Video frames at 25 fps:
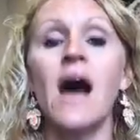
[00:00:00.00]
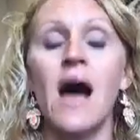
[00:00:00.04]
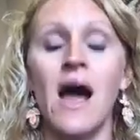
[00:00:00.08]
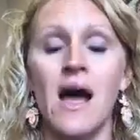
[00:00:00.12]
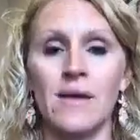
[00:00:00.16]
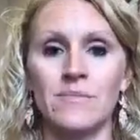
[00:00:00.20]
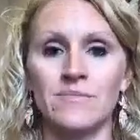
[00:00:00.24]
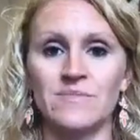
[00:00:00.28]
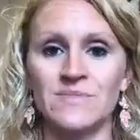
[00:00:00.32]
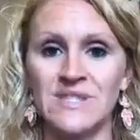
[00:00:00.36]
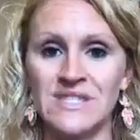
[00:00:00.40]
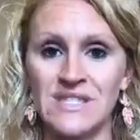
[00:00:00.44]

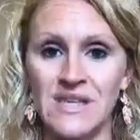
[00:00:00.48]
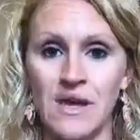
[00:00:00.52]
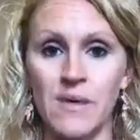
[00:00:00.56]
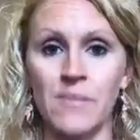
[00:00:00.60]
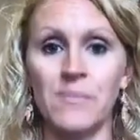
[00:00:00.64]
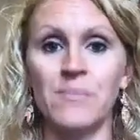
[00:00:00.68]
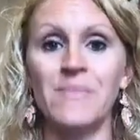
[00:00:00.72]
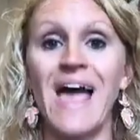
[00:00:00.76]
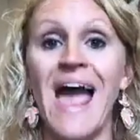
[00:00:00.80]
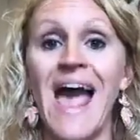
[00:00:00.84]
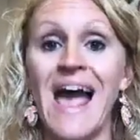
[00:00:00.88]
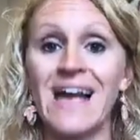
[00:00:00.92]
um,
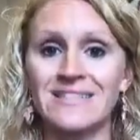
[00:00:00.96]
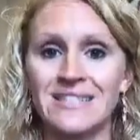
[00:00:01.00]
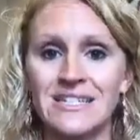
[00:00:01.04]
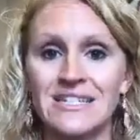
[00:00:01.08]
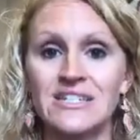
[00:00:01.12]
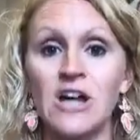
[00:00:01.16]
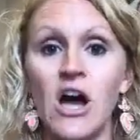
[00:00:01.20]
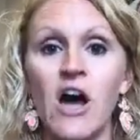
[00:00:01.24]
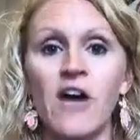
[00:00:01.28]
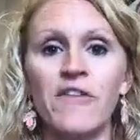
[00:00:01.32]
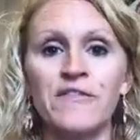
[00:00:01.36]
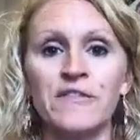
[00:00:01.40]
some
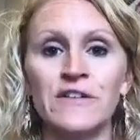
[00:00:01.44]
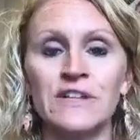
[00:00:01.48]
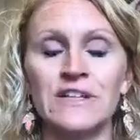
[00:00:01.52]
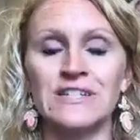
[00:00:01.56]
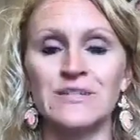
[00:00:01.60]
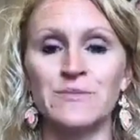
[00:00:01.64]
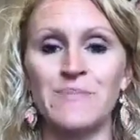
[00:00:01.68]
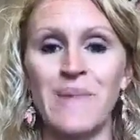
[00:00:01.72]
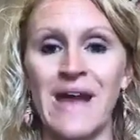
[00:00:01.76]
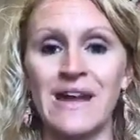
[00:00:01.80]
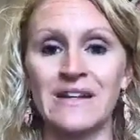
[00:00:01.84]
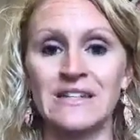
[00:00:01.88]

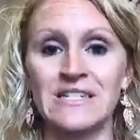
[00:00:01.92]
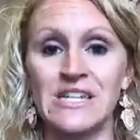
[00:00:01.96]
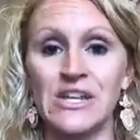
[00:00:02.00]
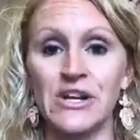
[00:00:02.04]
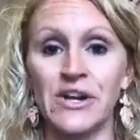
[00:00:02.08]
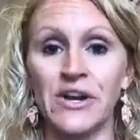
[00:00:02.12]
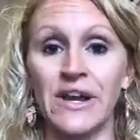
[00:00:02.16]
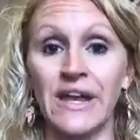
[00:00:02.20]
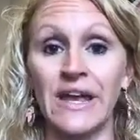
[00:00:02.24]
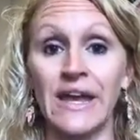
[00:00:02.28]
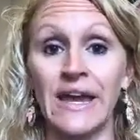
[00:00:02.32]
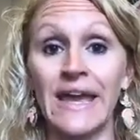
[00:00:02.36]
acidophilus
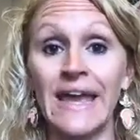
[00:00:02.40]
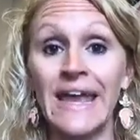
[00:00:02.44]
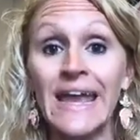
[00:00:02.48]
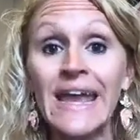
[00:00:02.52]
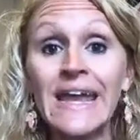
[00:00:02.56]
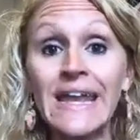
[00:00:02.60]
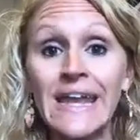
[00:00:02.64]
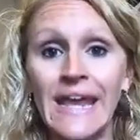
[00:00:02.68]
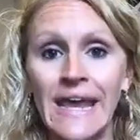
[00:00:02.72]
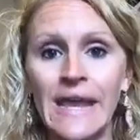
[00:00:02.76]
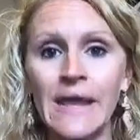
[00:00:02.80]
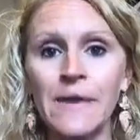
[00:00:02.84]
bacteria
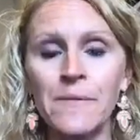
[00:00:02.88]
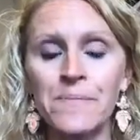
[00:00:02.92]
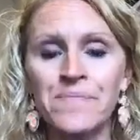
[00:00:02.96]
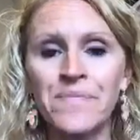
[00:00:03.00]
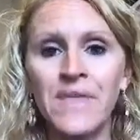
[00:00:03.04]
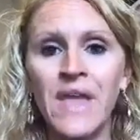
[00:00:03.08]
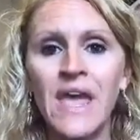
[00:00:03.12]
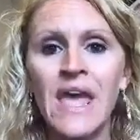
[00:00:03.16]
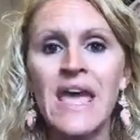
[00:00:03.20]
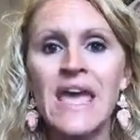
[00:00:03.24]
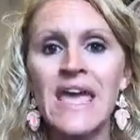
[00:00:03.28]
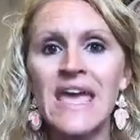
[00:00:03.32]
in it
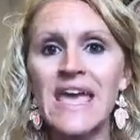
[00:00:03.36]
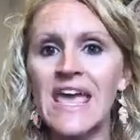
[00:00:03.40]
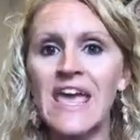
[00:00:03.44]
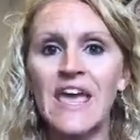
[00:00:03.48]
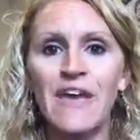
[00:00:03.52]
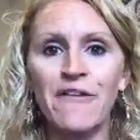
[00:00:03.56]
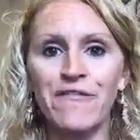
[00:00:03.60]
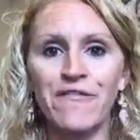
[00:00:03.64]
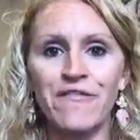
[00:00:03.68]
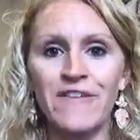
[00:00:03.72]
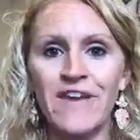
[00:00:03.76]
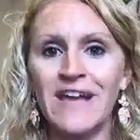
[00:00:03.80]

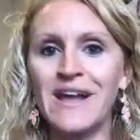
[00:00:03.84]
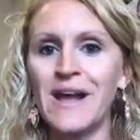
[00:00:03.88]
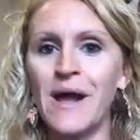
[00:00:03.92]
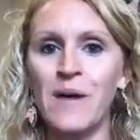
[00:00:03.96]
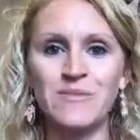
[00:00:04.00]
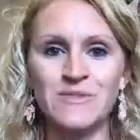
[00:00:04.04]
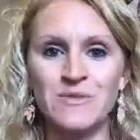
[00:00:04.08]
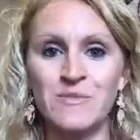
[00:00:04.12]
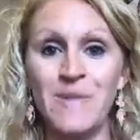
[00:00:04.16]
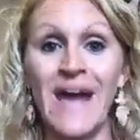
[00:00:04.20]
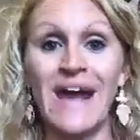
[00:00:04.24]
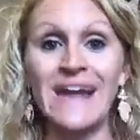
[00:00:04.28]
if it
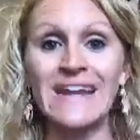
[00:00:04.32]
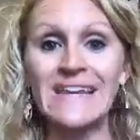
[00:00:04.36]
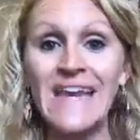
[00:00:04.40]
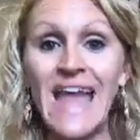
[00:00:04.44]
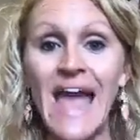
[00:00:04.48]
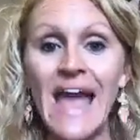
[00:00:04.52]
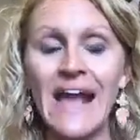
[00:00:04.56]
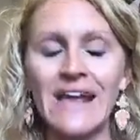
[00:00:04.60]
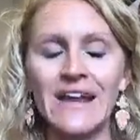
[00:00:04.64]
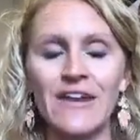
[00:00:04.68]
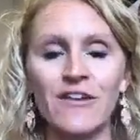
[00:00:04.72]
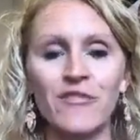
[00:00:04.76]
comes back
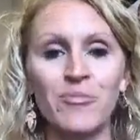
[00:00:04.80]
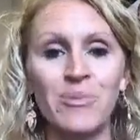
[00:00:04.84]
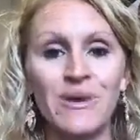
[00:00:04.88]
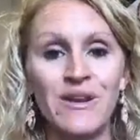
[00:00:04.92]
negative.